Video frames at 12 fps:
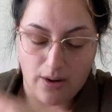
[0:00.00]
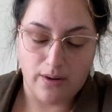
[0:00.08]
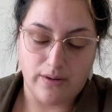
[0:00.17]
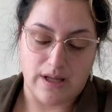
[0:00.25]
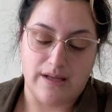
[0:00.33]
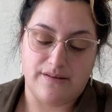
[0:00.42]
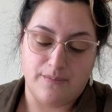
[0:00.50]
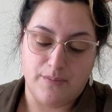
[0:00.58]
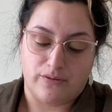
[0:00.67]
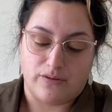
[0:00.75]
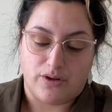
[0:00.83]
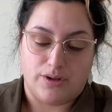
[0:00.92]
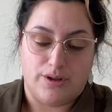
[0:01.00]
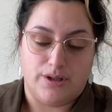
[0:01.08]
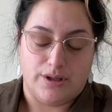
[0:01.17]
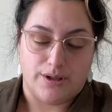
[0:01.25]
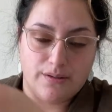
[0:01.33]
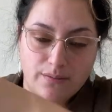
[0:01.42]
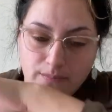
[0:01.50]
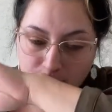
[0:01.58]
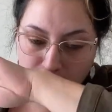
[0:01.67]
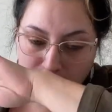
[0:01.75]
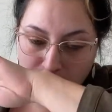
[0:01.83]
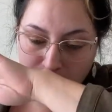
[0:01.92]
oh, that smells good.
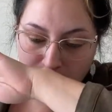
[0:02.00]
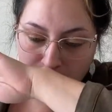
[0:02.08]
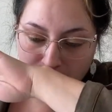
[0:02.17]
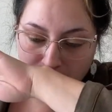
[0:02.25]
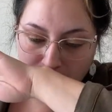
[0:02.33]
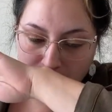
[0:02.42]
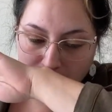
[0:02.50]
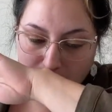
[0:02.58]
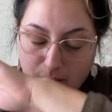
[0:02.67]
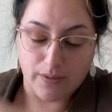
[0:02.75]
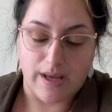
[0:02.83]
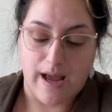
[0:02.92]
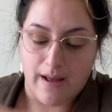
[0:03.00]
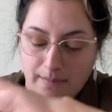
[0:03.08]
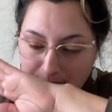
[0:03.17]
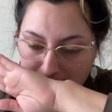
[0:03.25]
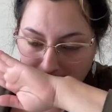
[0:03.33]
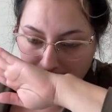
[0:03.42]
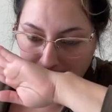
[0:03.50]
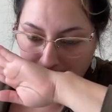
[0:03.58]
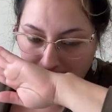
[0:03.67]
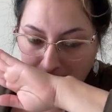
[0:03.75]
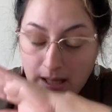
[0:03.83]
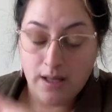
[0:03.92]
Oh yeah.
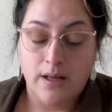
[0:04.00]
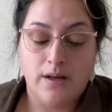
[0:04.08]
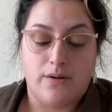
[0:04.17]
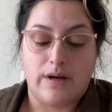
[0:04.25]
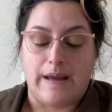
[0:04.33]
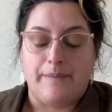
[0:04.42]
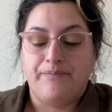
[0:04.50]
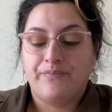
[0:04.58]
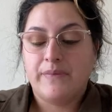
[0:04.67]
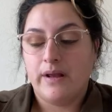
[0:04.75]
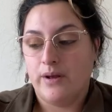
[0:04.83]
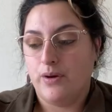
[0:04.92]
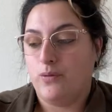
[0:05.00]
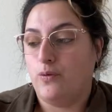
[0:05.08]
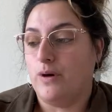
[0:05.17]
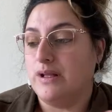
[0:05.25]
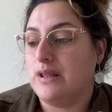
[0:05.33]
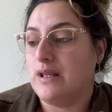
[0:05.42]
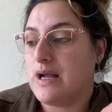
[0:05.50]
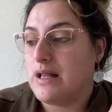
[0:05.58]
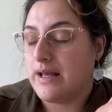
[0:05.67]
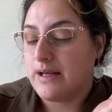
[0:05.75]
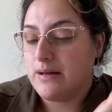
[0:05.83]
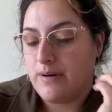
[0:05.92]
Okay, one thing I
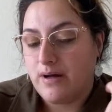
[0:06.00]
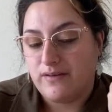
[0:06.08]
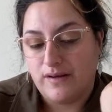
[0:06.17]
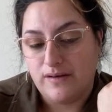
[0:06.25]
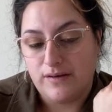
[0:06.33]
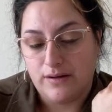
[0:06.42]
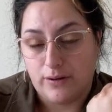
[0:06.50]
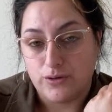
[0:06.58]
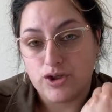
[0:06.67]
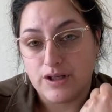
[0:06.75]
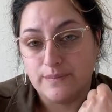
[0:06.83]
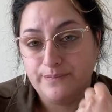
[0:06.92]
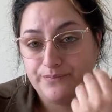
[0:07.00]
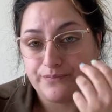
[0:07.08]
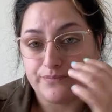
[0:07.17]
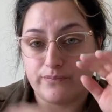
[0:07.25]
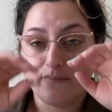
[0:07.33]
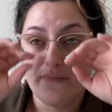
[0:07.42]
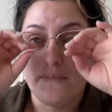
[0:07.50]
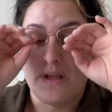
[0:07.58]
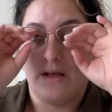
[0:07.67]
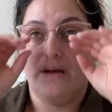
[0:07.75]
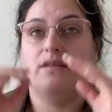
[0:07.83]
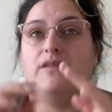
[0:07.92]
like about Scentsy Lotion
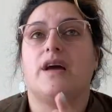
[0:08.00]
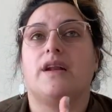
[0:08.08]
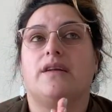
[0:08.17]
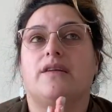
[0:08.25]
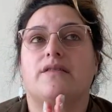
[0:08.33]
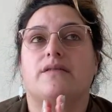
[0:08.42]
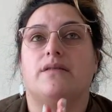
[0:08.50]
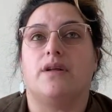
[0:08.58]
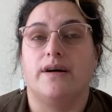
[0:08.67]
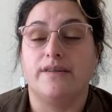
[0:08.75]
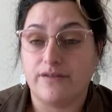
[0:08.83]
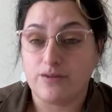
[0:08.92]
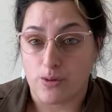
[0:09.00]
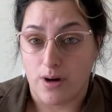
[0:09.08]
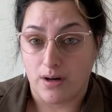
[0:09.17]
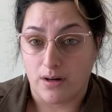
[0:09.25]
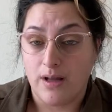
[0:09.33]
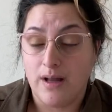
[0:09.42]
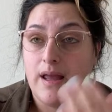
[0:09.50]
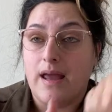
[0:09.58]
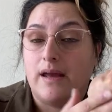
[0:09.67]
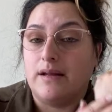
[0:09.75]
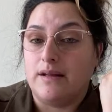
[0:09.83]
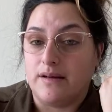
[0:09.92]
is that it is not strong
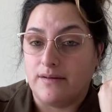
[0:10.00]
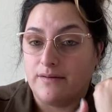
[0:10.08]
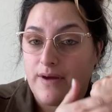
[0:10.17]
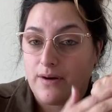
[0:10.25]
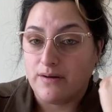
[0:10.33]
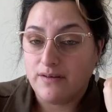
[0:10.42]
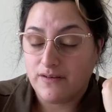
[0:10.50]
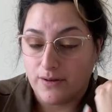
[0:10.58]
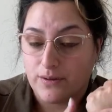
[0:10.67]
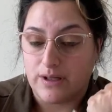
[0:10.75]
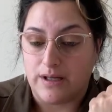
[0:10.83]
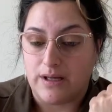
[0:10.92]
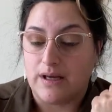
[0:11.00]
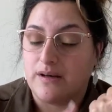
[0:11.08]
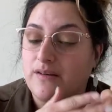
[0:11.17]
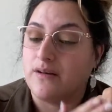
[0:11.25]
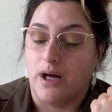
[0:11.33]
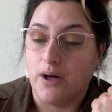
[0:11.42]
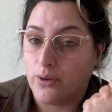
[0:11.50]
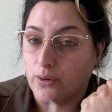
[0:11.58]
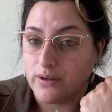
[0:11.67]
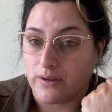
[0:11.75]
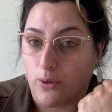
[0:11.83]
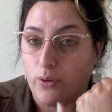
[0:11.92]
and it is very silky. It is not
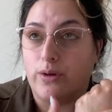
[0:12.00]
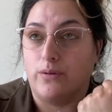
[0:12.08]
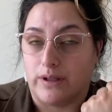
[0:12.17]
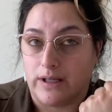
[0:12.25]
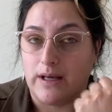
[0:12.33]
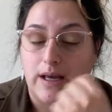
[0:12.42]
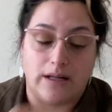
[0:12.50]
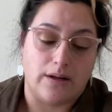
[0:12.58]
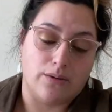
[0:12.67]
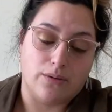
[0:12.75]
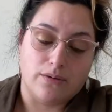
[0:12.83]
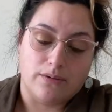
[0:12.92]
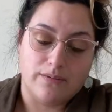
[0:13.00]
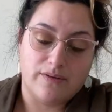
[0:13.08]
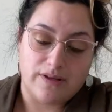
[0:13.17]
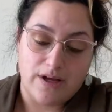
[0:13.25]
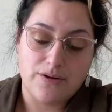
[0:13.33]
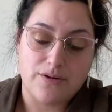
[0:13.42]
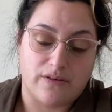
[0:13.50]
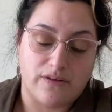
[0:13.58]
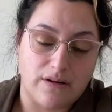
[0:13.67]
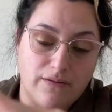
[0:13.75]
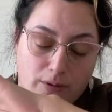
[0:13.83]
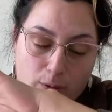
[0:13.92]
oily and it'll stay on your
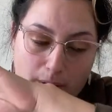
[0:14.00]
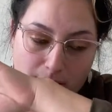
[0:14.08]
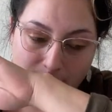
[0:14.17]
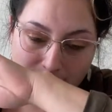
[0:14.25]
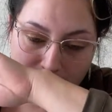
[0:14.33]
skin for a while.